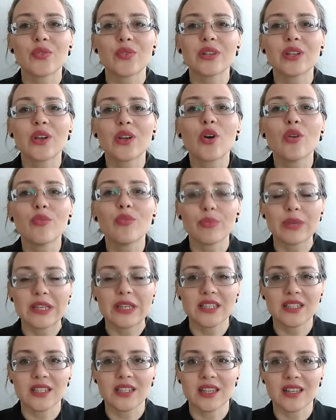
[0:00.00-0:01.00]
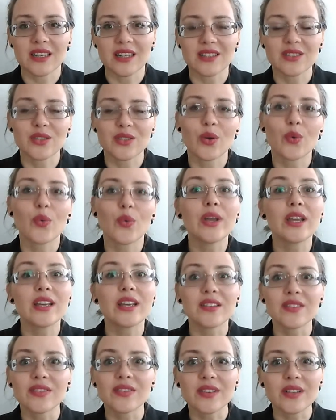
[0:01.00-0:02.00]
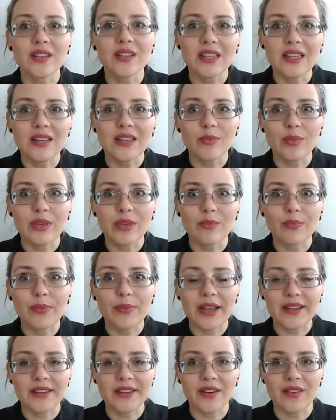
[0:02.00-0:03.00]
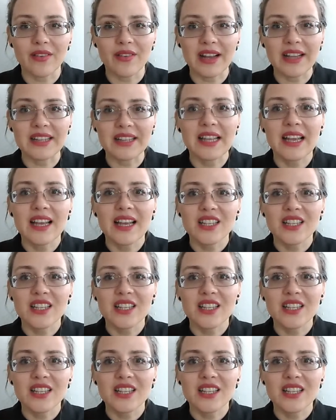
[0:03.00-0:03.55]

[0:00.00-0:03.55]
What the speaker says: with commiserate so we could feel a little bit better, right?